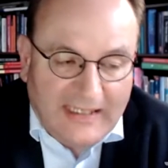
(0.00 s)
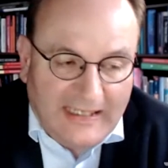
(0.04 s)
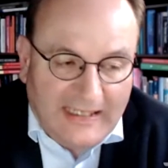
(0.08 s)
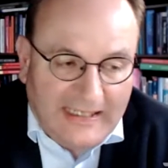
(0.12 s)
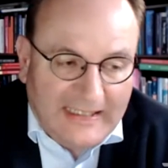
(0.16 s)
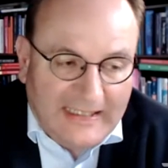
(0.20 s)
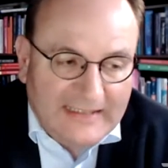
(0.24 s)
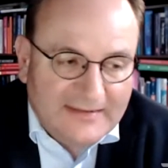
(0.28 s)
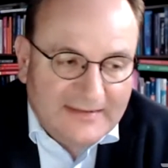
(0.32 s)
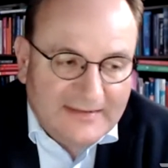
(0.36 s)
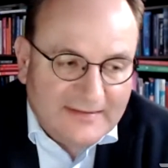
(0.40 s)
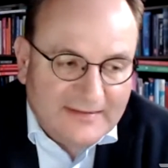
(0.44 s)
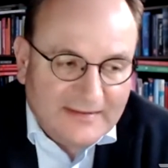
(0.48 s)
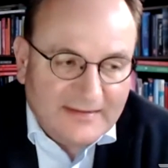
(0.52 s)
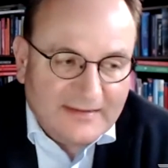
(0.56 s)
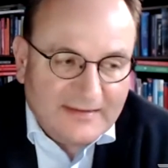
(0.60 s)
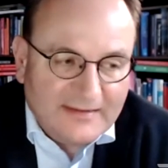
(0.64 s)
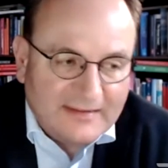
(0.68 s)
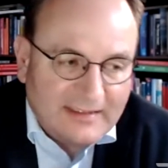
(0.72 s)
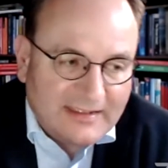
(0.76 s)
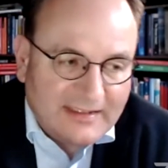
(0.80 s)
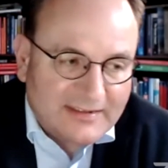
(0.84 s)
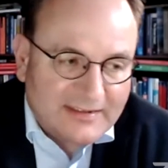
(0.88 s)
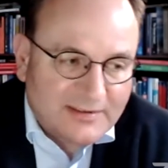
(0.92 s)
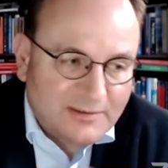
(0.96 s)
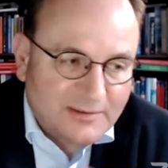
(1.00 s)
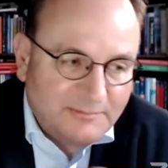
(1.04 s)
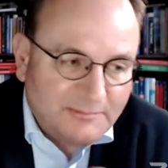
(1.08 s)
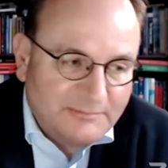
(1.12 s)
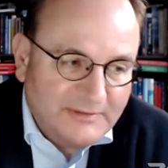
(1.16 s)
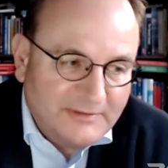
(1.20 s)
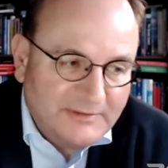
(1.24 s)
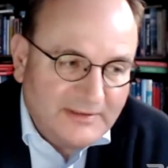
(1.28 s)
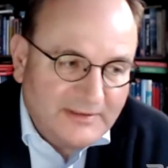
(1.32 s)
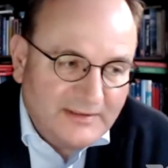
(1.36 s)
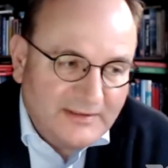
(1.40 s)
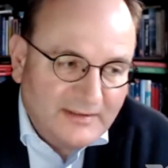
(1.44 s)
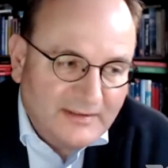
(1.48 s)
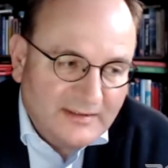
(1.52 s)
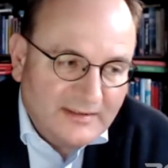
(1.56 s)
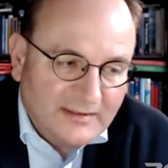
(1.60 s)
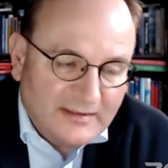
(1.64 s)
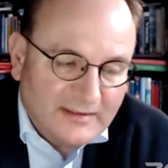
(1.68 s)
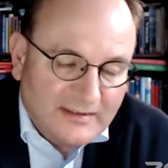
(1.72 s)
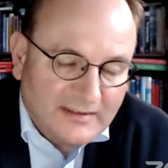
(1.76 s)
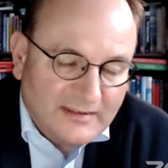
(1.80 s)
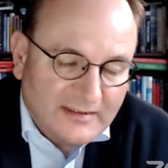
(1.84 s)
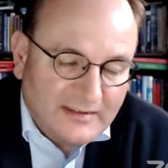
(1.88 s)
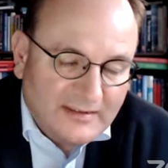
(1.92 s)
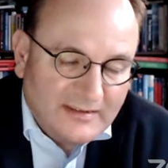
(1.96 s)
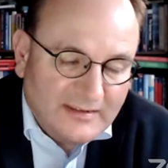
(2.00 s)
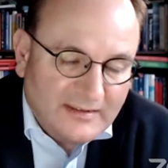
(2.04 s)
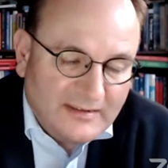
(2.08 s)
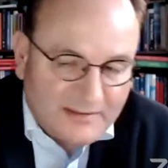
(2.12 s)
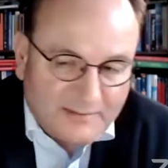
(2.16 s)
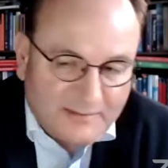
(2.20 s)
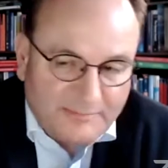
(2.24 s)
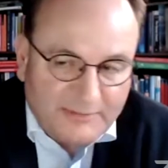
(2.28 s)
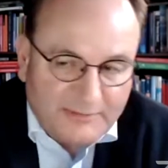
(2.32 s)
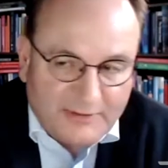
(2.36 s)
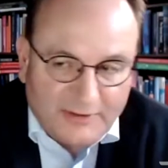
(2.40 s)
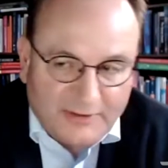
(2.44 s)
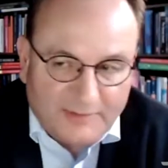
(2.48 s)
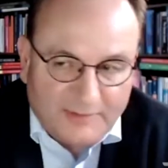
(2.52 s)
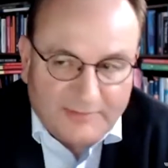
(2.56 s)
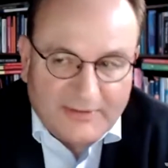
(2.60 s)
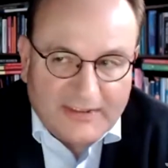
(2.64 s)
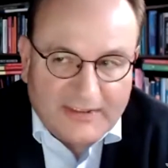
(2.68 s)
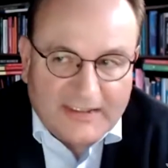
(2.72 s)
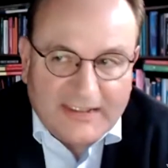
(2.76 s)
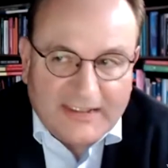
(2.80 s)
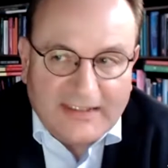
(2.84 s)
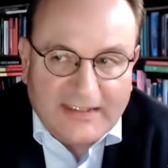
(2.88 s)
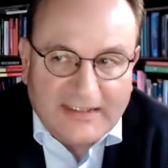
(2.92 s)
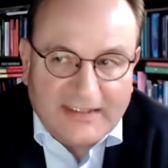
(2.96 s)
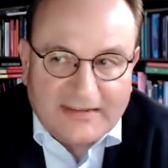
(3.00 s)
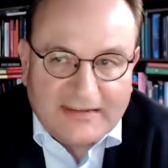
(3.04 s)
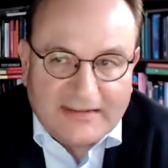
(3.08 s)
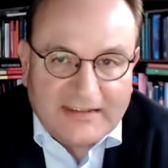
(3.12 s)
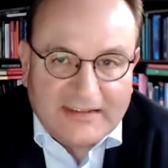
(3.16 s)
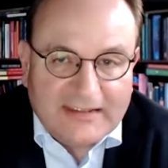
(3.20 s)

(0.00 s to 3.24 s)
I think, has to be has to be communicated.